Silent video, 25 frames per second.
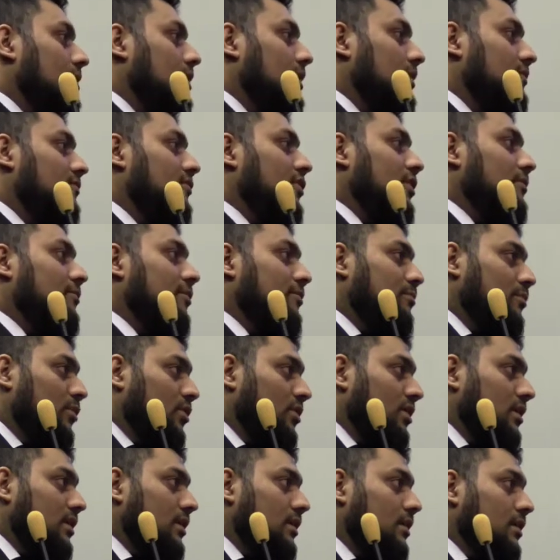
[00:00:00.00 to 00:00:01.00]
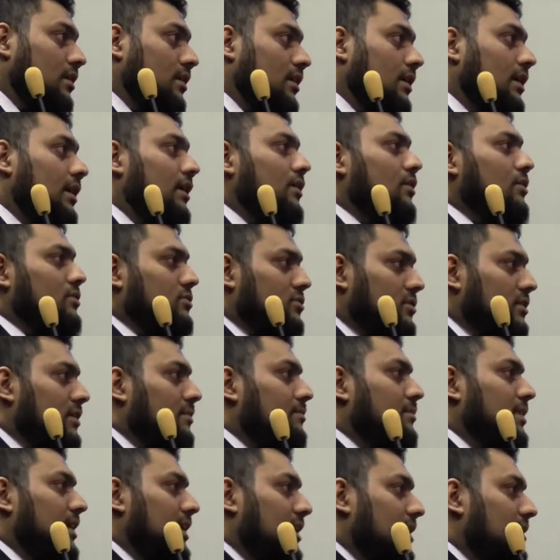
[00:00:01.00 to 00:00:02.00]
in form of model and also
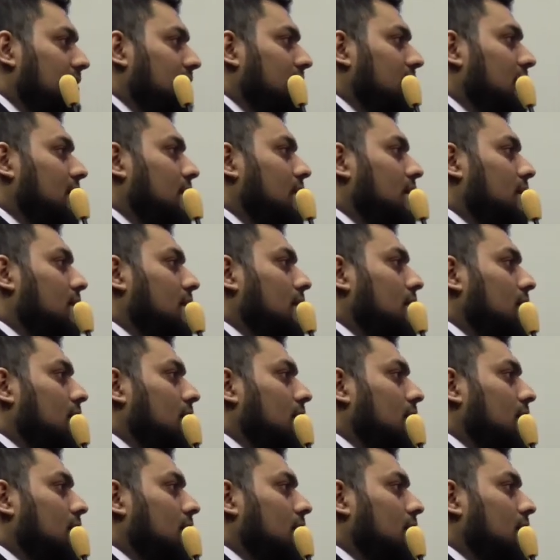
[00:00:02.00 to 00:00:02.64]
the behavior.